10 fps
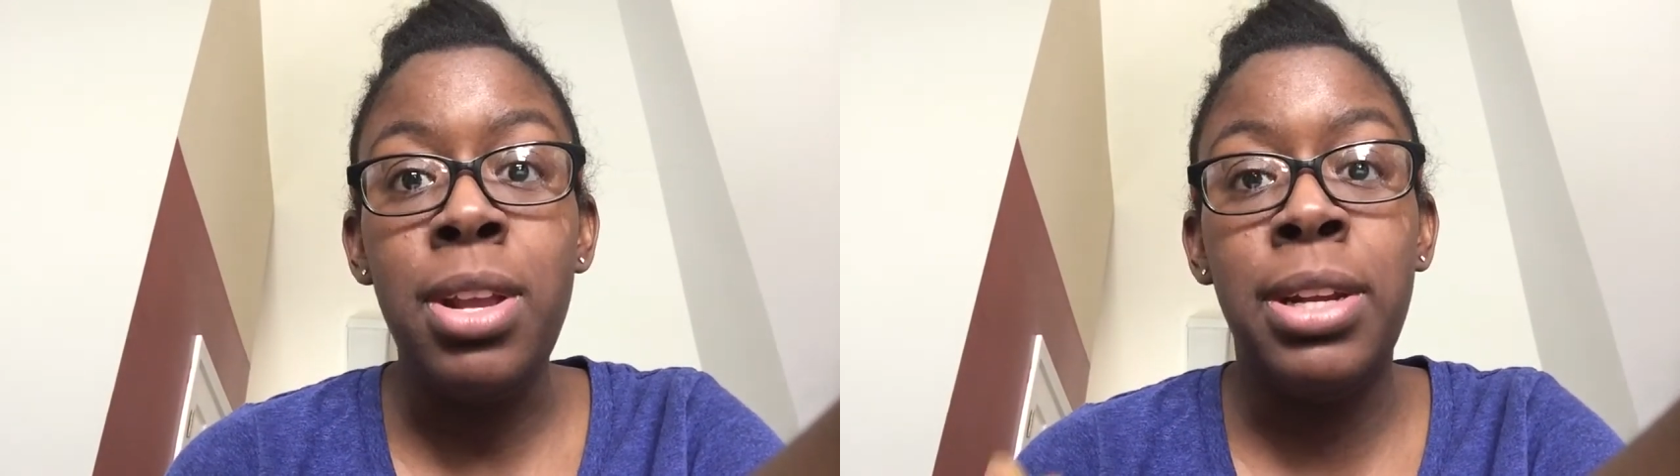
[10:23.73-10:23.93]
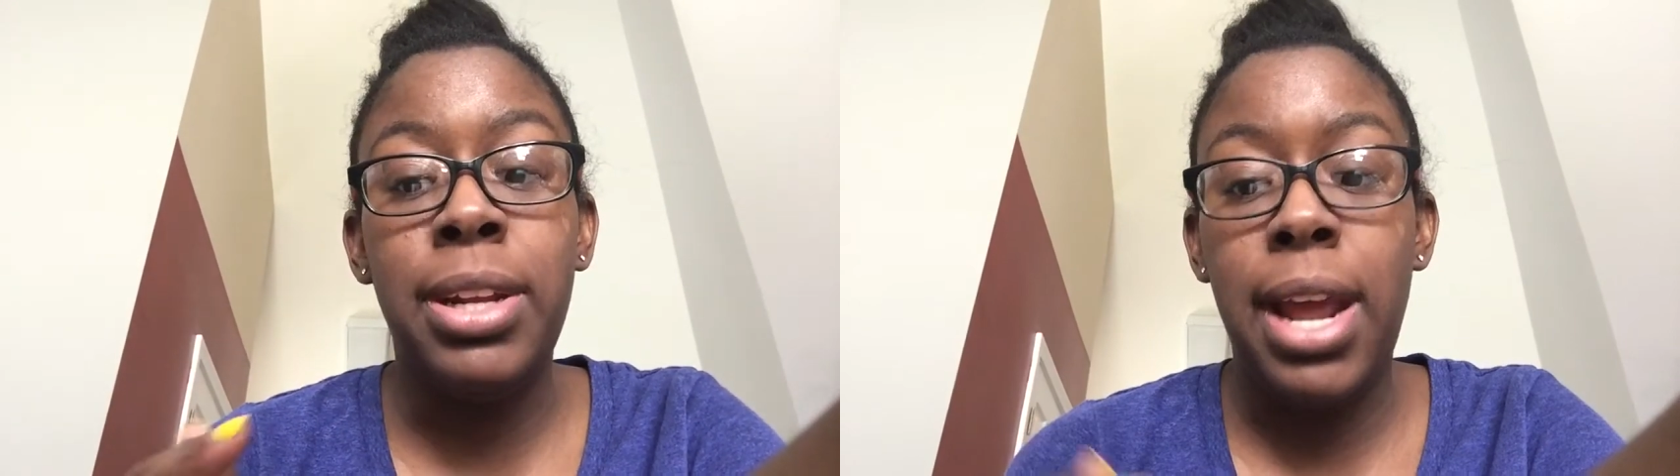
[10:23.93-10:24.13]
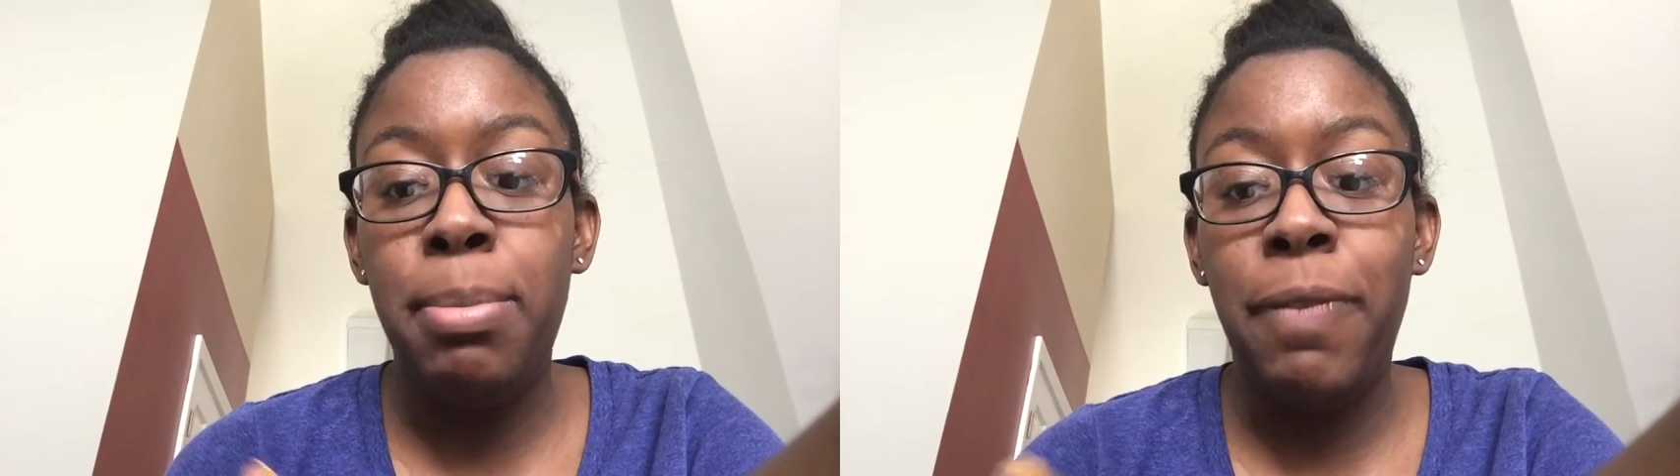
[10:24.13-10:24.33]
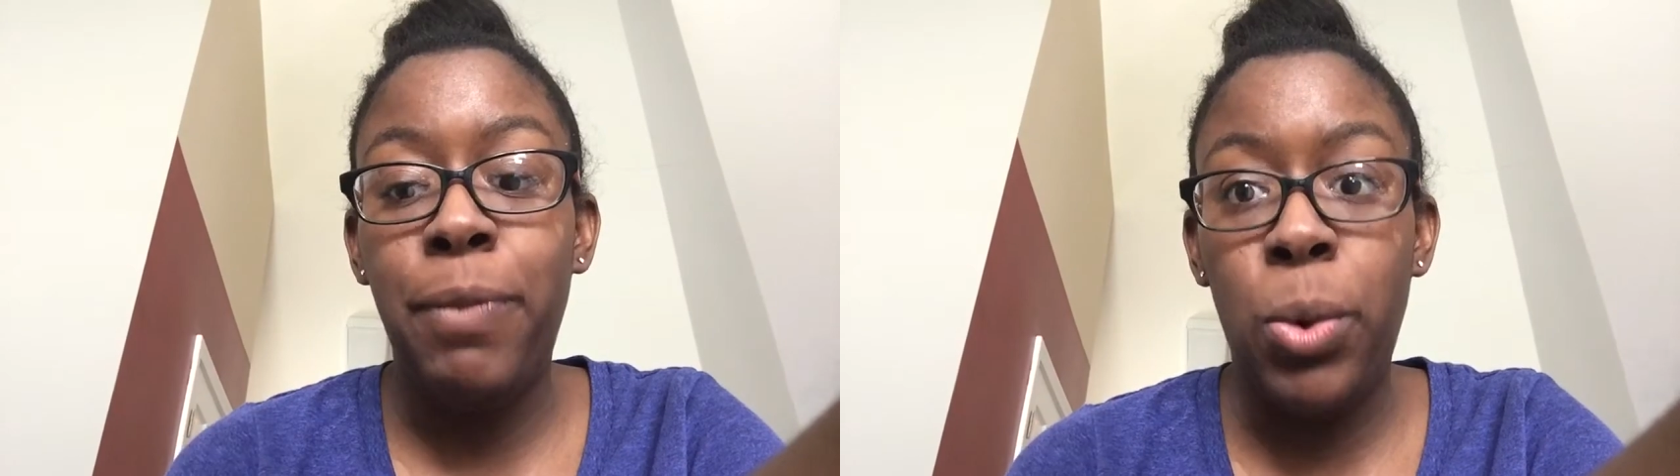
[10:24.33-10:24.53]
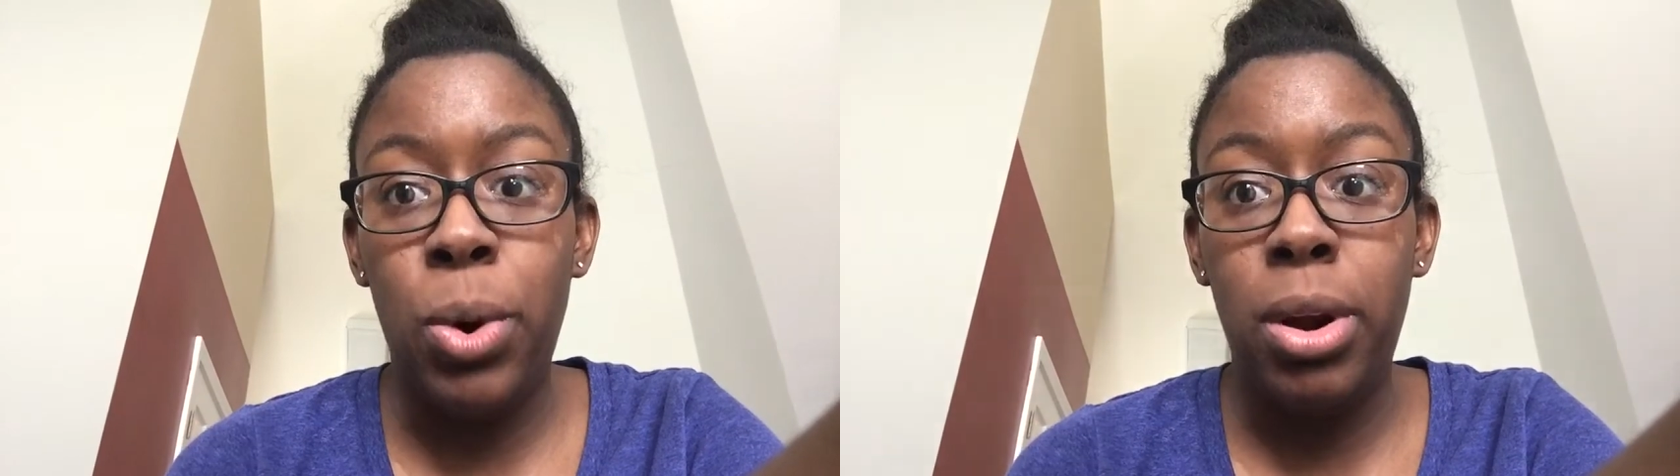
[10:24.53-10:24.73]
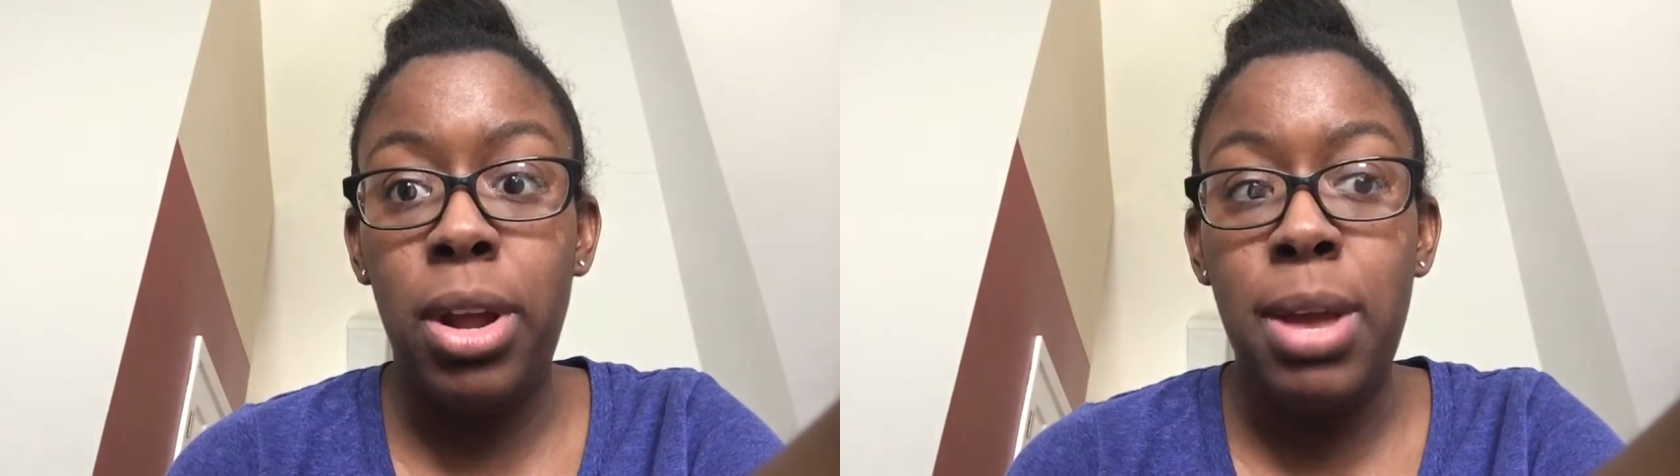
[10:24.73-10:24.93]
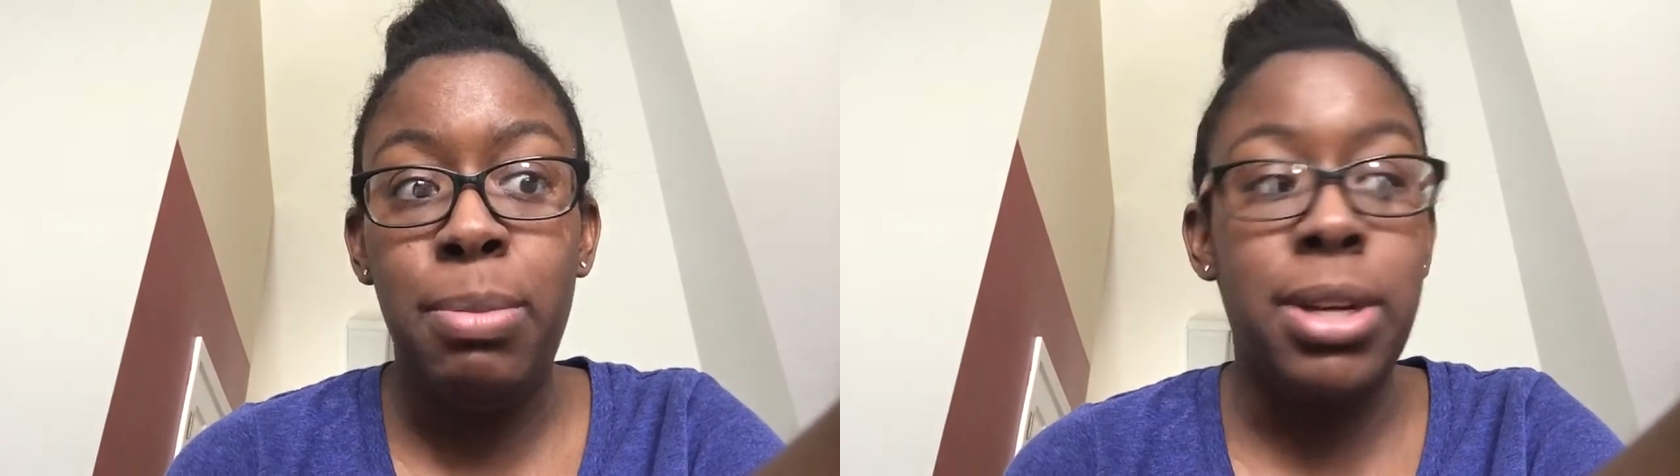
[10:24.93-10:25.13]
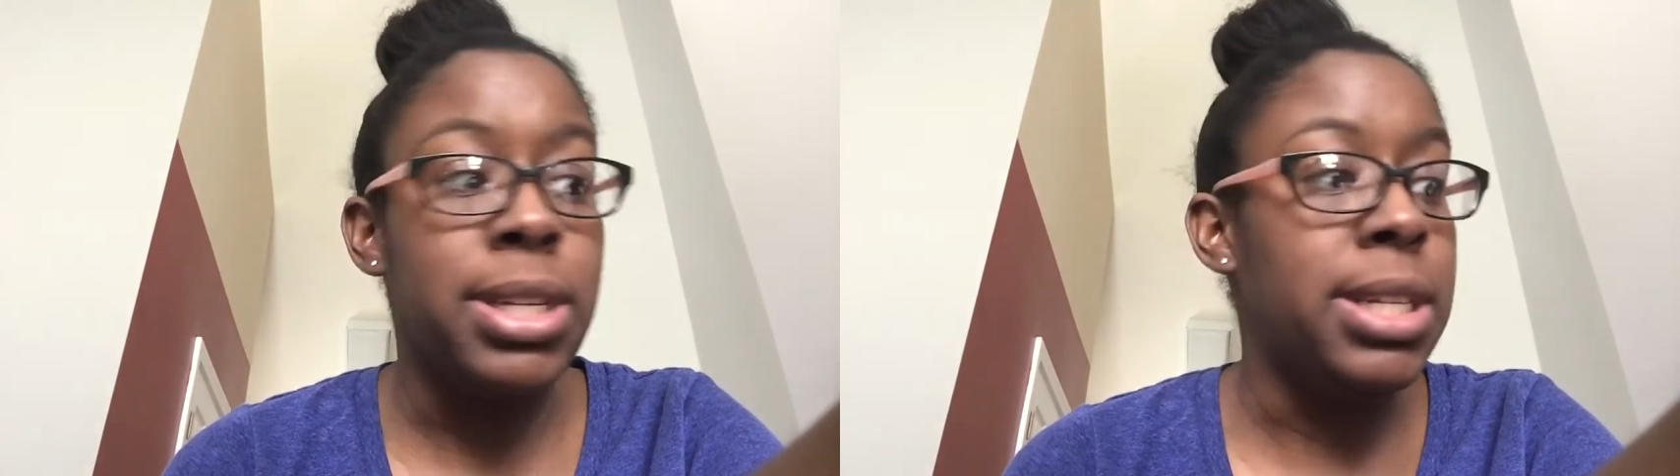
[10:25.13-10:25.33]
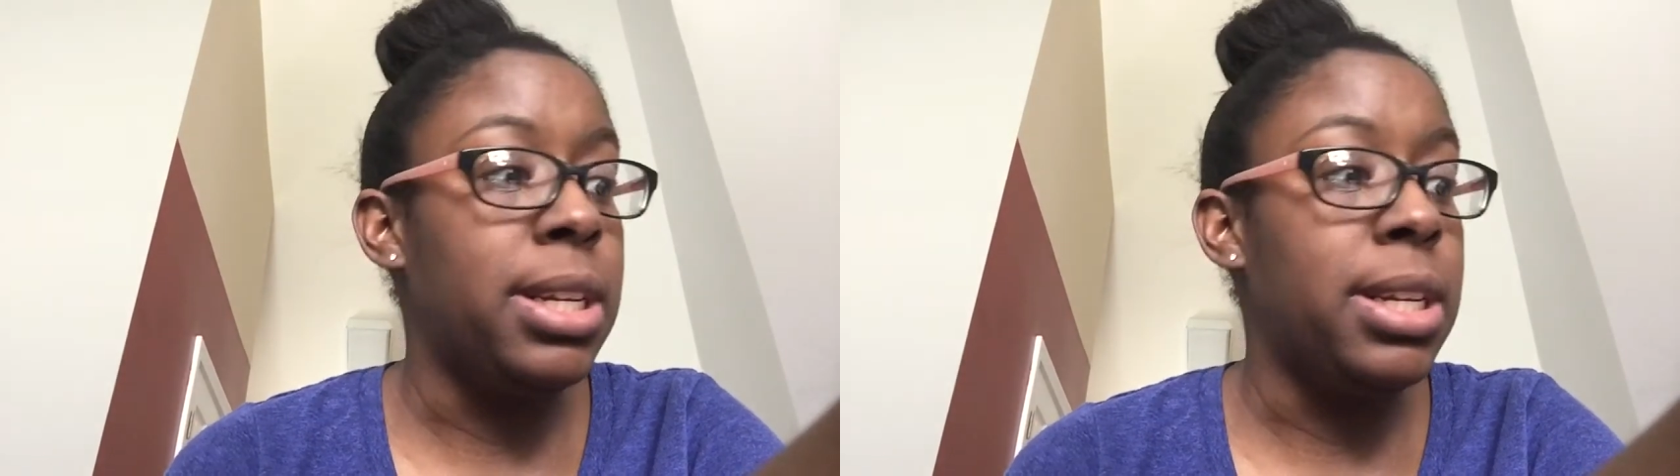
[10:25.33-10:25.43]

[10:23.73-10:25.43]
the day before, because